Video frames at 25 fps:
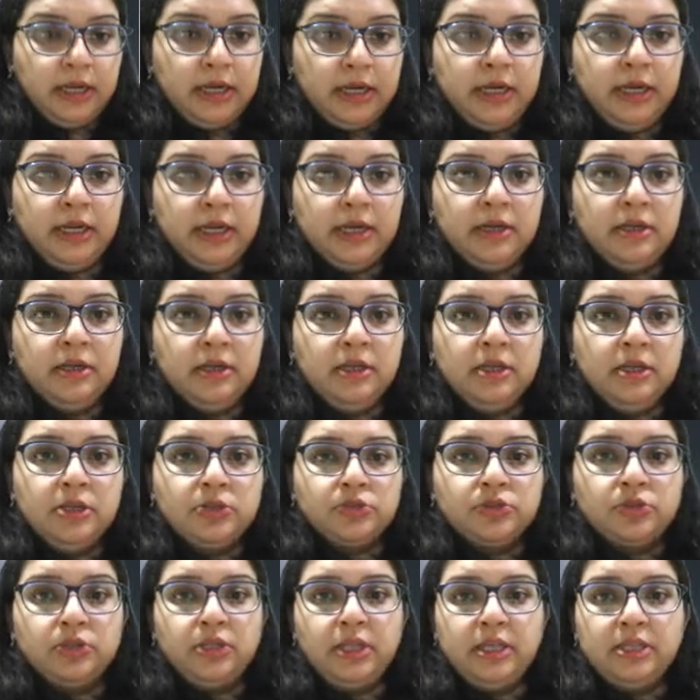Clear?
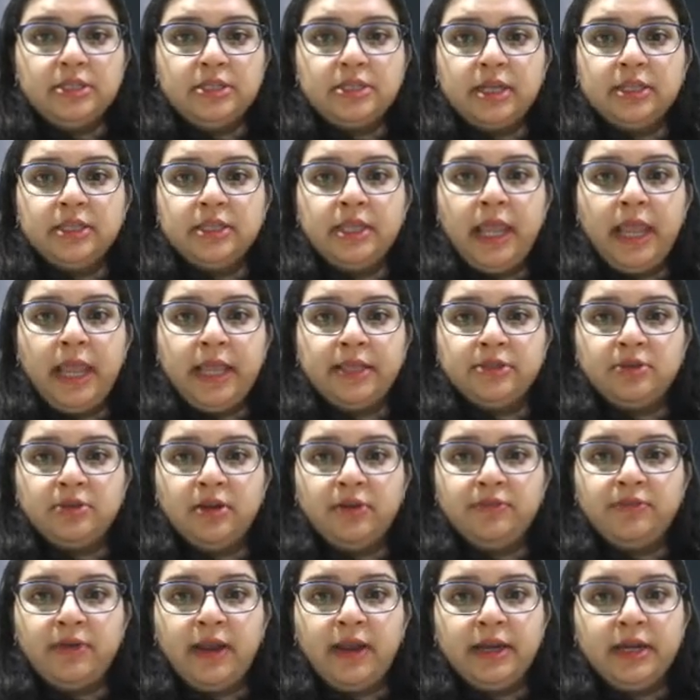So these are the
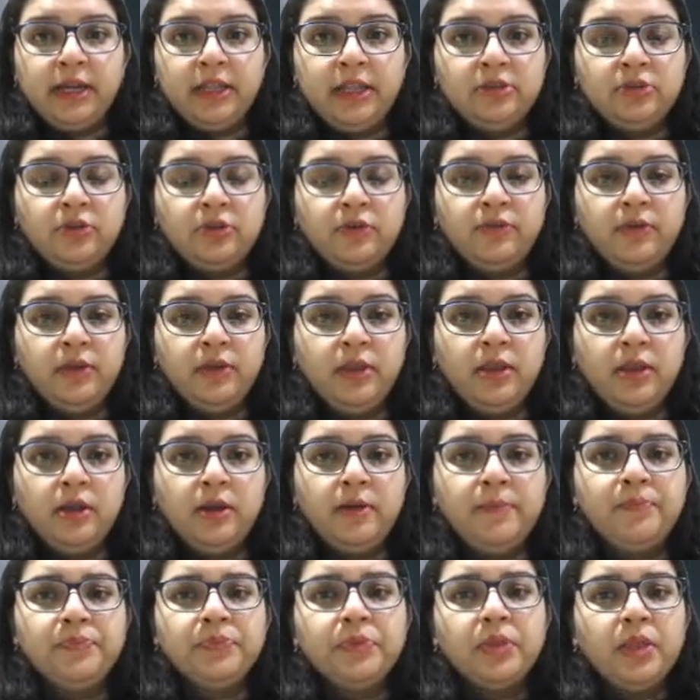X-ray findings over
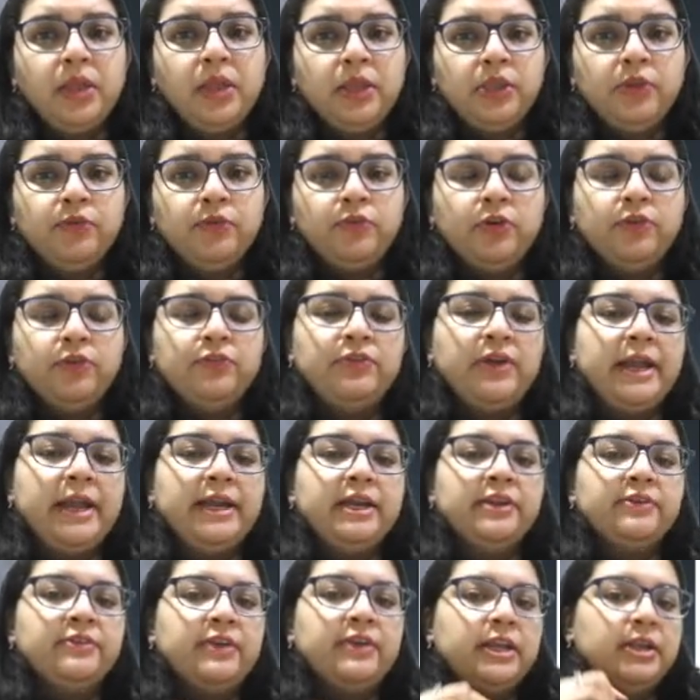here. You won't
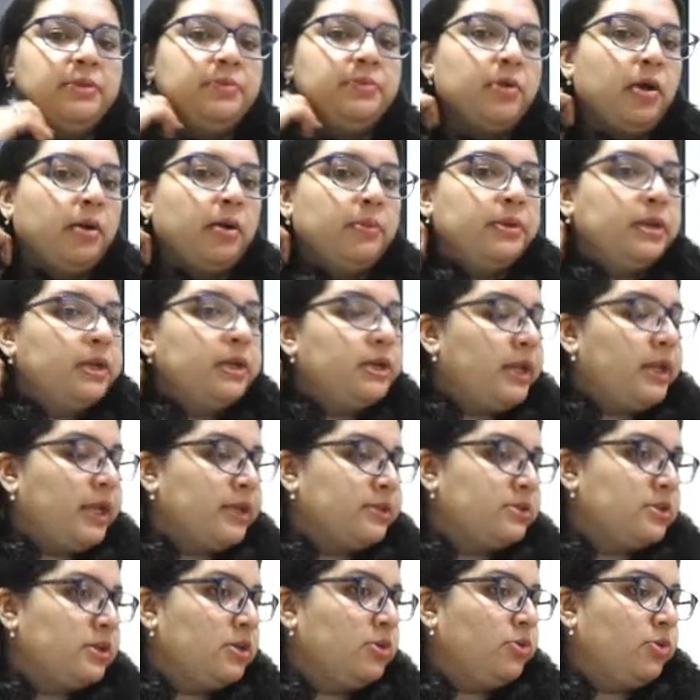find a very prominent
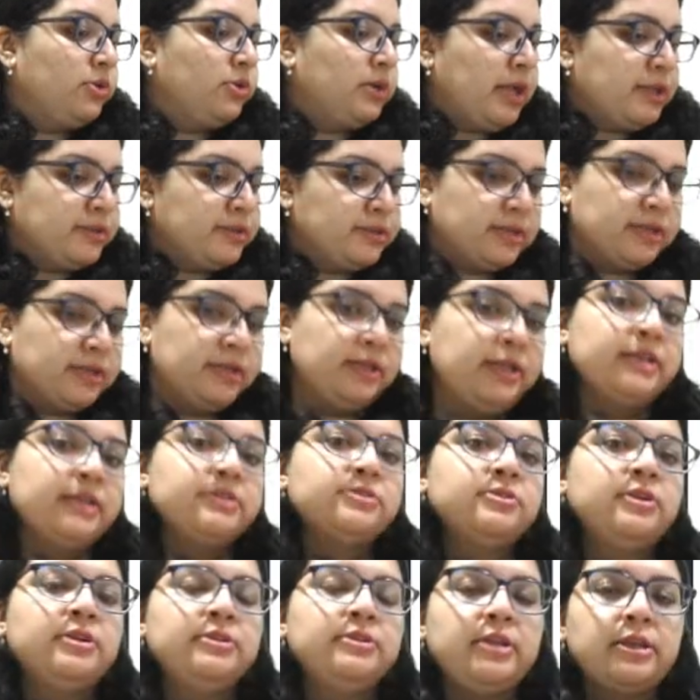X-ray, no classical
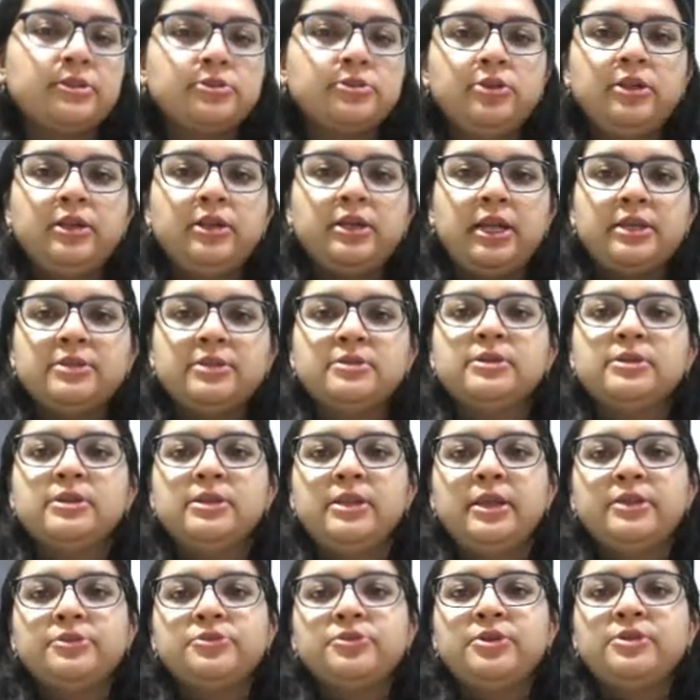X-rays. Actually
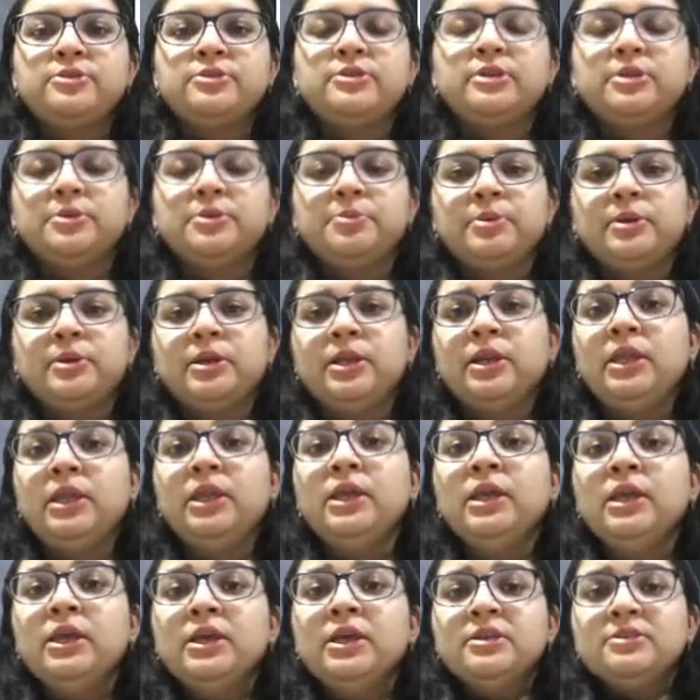classical X-rays are typically
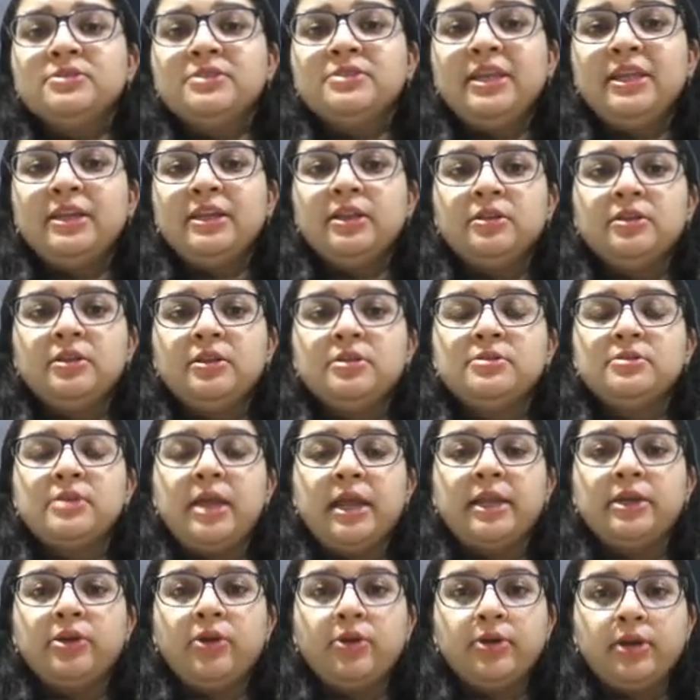seen in the
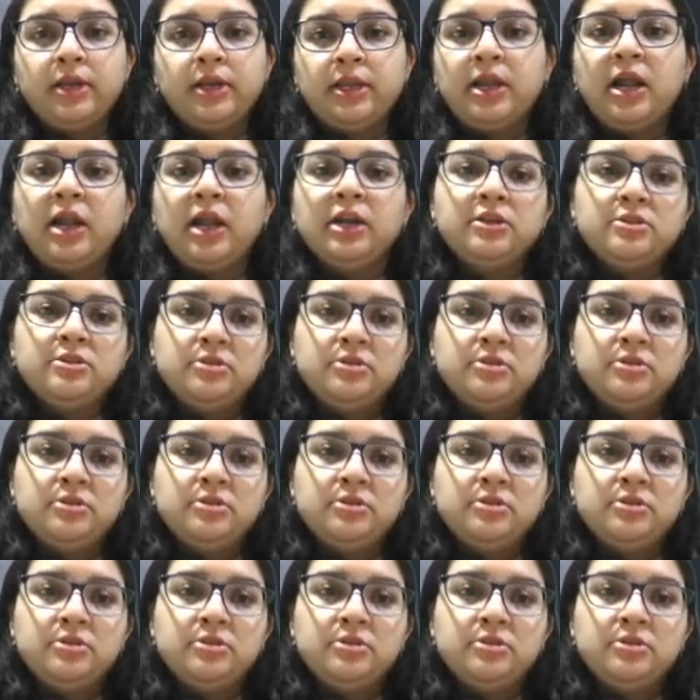cyanotic heart